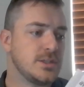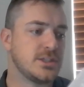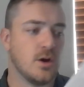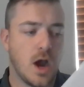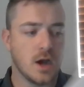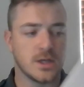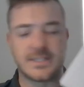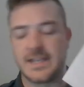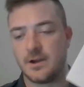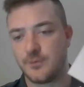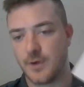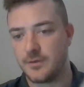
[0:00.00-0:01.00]
So our
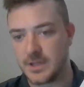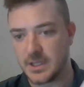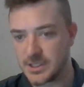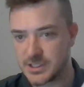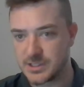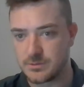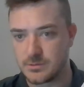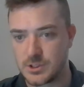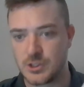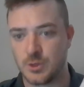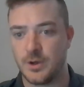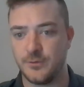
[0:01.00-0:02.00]
standard for everything is
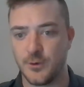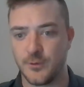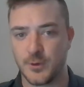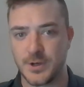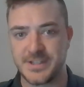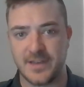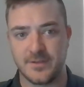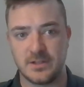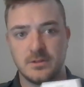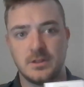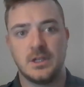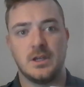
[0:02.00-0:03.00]

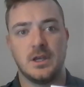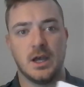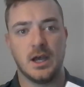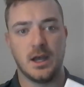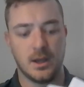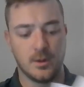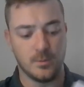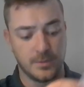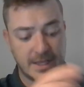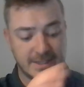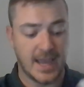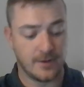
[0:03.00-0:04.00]
2447.
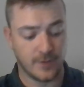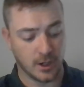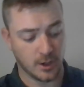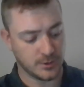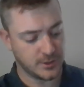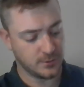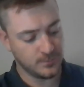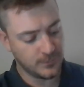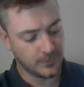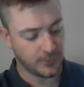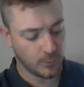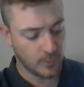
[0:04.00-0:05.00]
That's kind of our go-to.
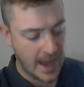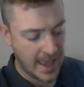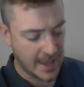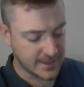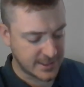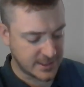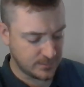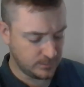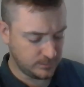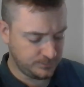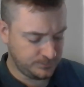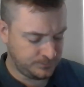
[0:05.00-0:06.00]
For reds,
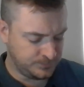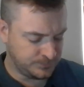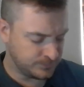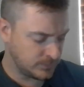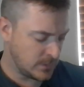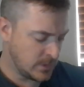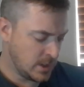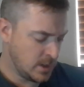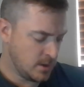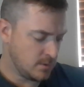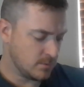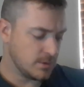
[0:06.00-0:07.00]
I
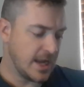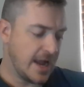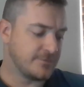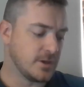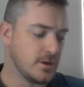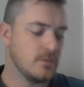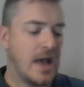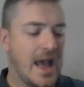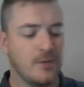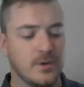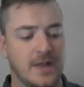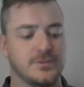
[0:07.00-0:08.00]
would have to
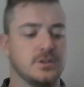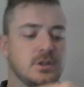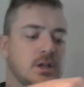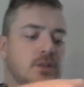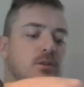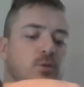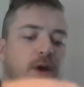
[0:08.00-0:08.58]
look on the